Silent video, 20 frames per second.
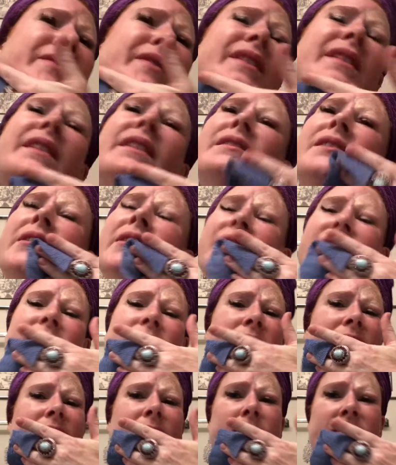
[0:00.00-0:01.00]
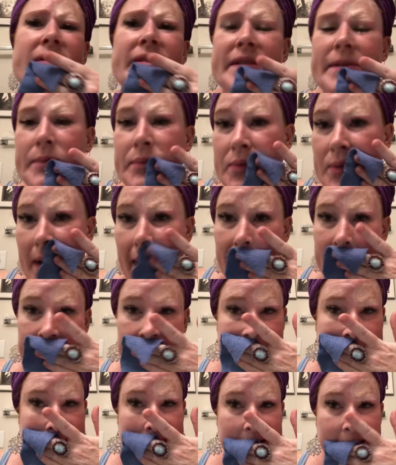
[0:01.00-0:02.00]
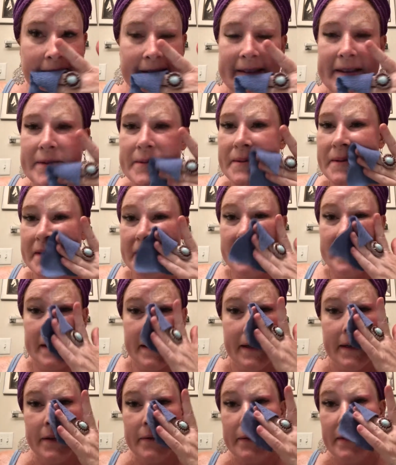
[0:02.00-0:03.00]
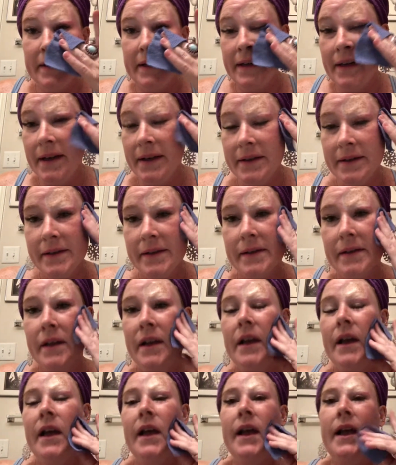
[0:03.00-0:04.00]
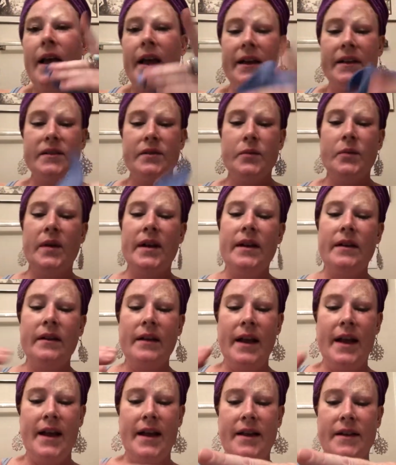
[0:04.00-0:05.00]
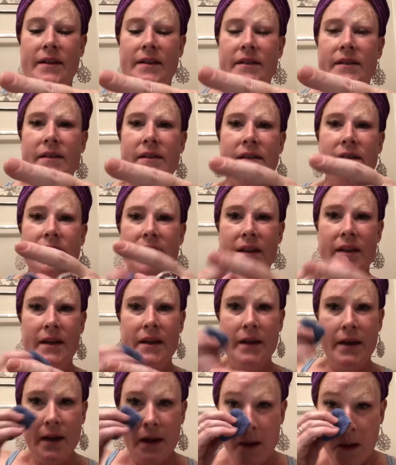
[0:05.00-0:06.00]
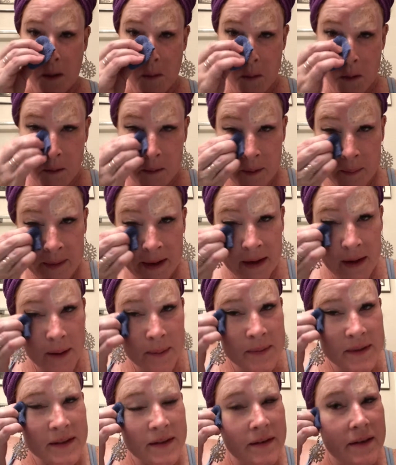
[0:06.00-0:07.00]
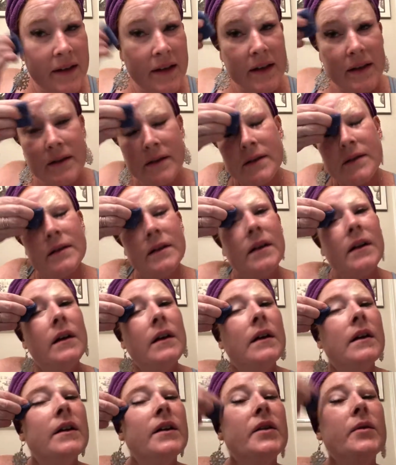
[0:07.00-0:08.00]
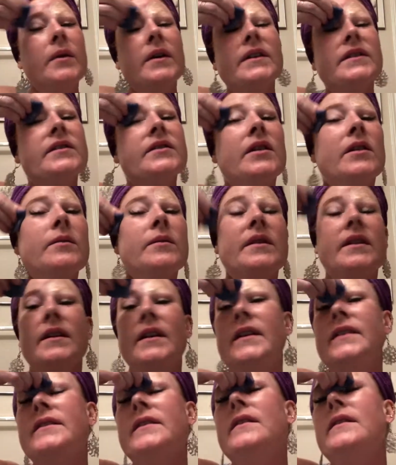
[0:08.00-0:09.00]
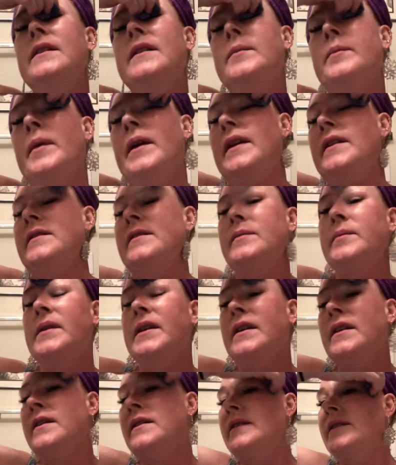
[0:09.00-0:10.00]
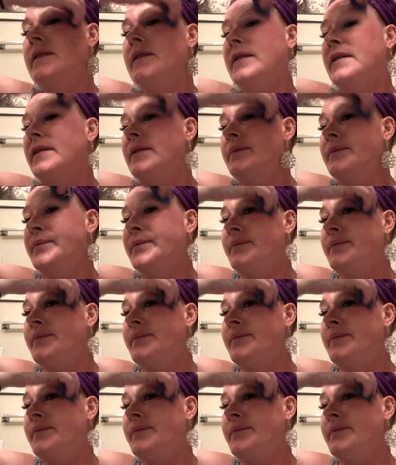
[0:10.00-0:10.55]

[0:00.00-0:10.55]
this also helps the primer that I use stick really nice, as well as the all the makeups and things. You want to start with a nice clean base, because